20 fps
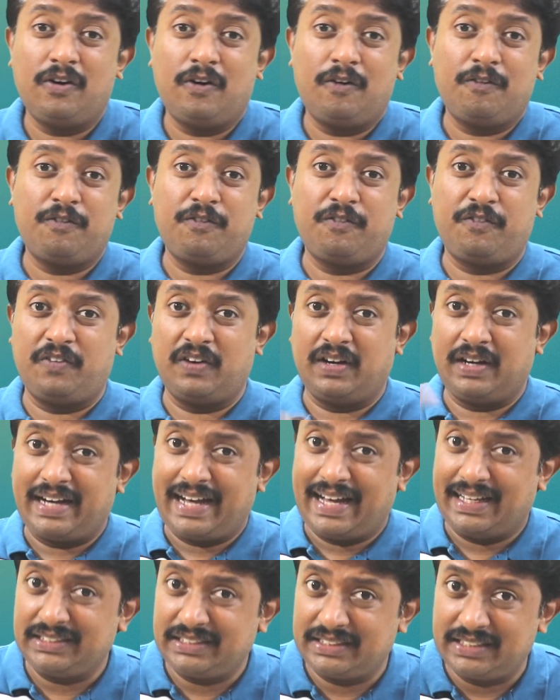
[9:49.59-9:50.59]
of
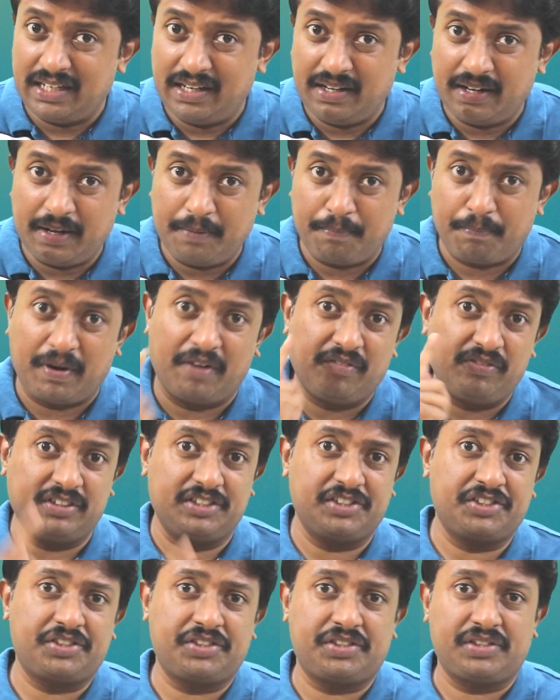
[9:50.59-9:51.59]
ancillary
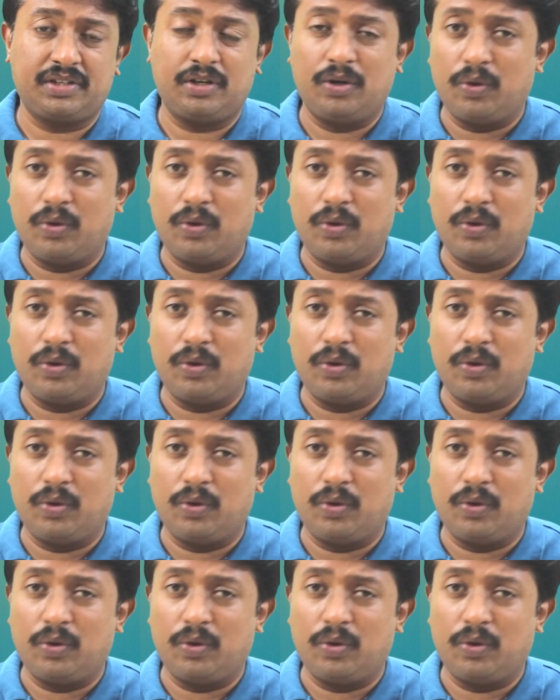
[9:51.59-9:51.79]
powers.